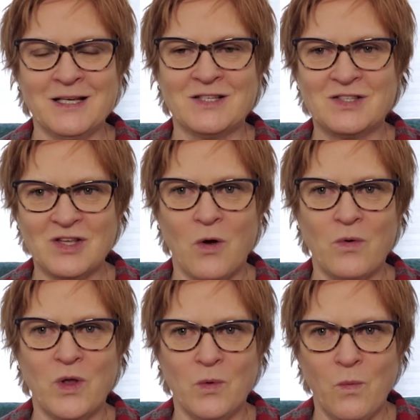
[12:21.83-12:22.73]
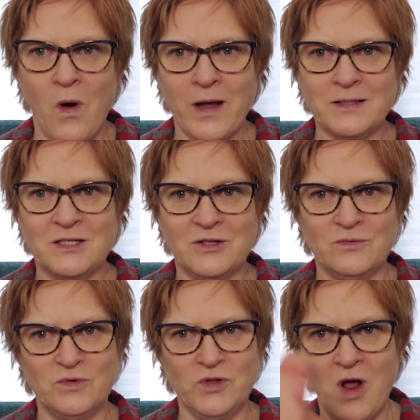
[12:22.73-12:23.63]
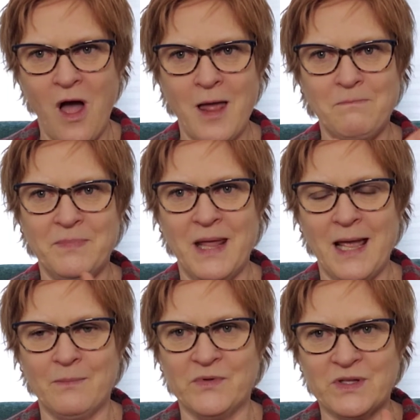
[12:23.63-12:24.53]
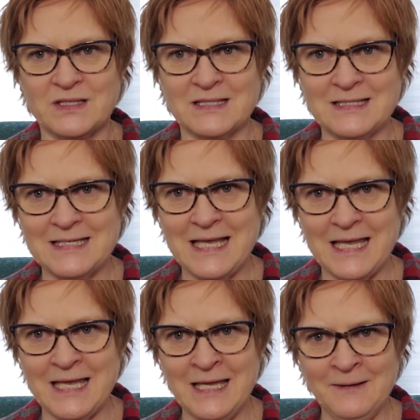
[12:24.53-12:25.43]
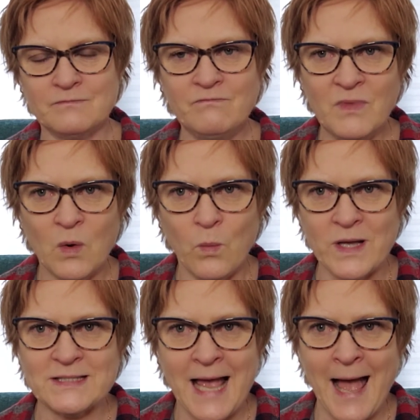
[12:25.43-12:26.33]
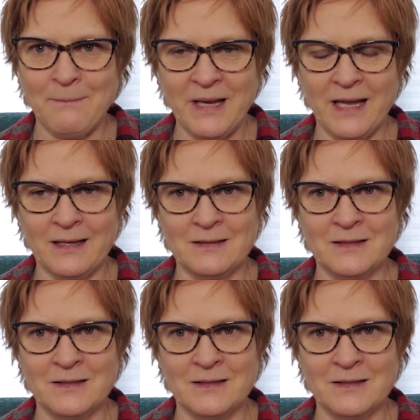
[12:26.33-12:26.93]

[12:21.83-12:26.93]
So you want to not be able to see what's happening.